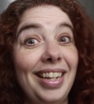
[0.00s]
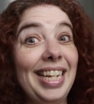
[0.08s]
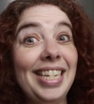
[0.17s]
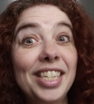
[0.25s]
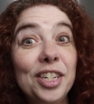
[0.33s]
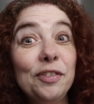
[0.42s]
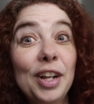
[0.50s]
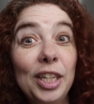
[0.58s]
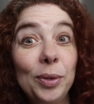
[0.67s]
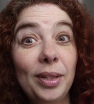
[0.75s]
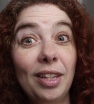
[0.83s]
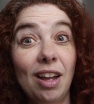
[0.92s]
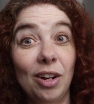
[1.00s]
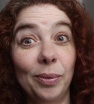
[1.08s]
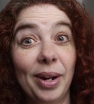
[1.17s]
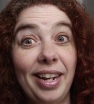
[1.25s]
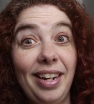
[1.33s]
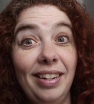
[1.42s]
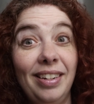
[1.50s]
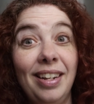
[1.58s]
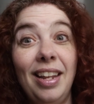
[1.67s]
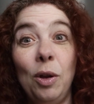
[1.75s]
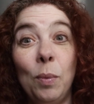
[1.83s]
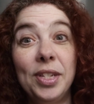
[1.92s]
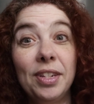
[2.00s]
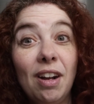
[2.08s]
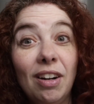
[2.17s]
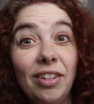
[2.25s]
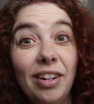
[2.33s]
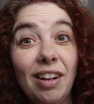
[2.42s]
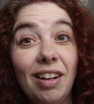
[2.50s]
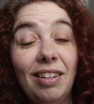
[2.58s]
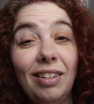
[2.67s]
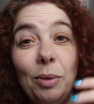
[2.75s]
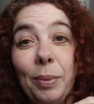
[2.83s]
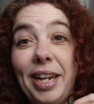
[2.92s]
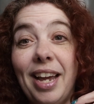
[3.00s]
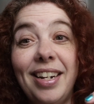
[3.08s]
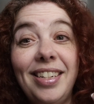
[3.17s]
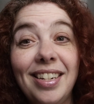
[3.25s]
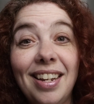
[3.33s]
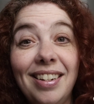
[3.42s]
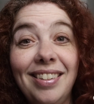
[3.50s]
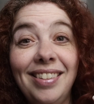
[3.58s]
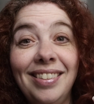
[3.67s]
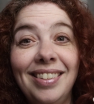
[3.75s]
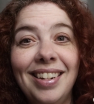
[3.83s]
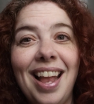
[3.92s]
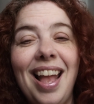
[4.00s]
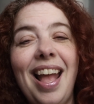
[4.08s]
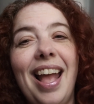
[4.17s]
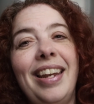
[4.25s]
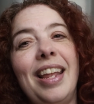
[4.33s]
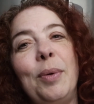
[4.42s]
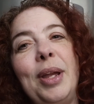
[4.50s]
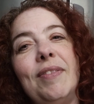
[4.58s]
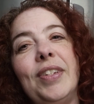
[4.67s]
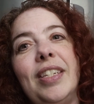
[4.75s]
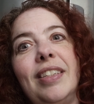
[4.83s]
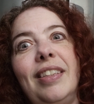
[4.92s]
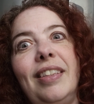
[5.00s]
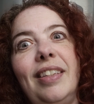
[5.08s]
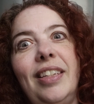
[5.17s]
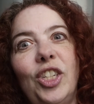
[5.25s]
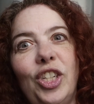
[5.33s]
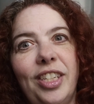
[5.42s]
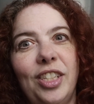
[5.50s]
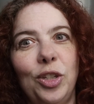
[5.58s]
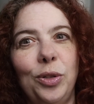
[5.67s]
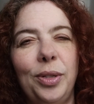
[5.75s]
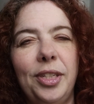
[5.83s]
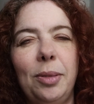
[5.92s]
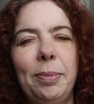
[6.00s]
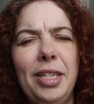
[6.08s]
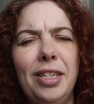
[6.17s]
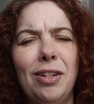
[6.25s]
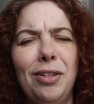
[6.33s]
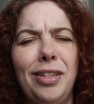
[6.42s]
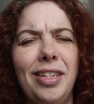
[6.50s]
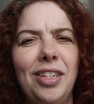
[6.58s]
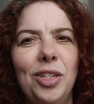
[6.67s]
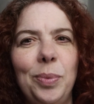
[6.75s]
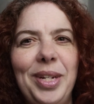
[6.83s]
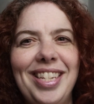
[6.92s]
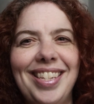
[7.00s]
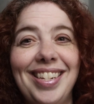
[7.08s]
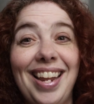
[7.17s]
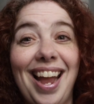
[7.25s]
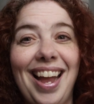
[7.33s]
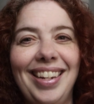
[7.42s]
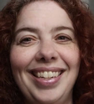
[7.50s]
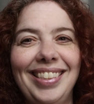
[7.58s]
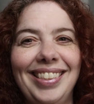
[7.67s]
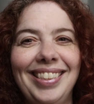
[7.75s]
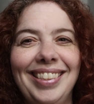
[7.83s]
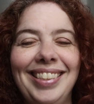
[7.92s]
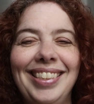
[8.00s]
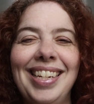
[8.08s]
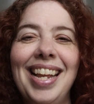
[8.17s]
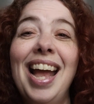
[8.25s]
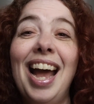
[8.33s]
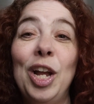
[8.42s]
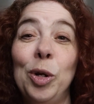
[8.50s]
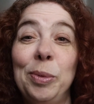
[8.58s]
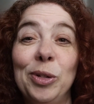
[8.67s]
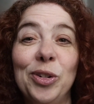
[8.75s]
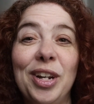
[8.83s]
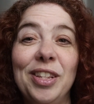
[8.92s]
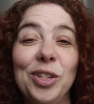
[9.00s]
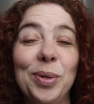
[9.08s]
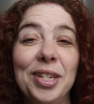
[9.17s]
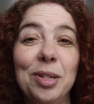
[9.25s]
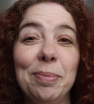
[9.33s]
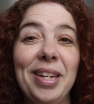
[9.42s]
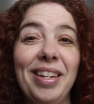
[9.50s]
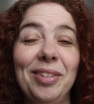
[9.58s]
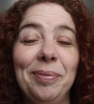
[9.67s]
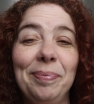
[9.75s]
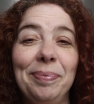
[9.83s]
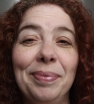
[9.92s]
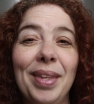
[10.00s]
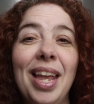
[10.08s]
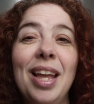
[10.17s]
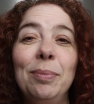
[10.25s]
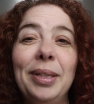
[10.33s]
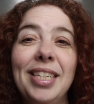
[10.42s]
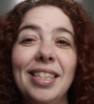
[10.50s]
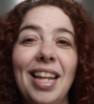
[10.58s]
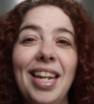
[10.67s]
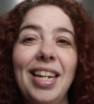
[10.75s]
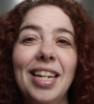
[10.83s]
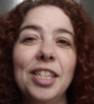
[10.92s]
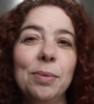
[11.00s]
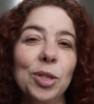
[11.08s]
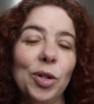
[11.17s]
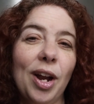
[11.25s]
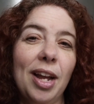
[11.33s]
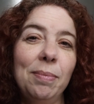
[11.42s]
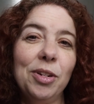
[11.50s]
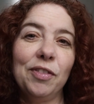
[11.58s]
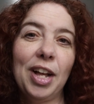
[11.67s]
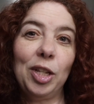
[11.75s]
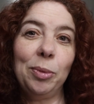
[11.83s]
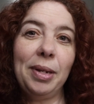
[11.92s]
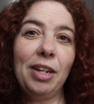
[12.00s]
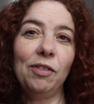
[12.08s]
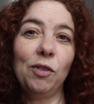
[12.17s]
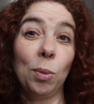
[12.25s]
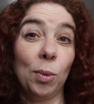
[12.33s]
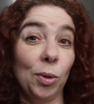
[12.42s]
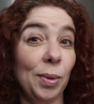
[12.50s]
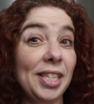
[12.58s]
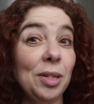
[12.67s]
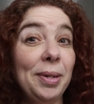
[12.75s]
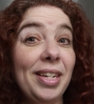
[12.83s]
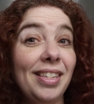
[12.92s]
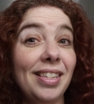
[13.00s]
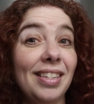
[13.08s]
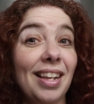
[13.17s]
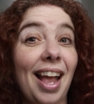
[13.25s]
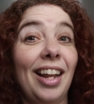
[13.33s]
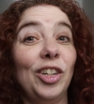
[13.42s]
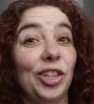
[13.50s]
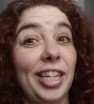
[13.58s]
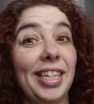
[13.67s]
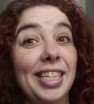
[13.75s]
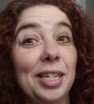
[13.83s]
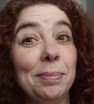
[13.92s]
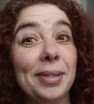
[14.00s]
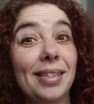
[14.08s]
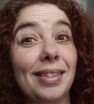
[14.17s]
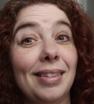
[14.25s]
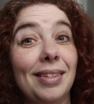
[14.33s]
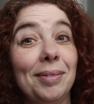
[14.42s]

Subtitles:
Easy to follow along, right? It wasn't hard at all. We got it done. And now we have a delicious, crispy, salty, sweet snack. I hope you'll try this recipe. Please like and subscribe to follow me for more recipes and cooking tips.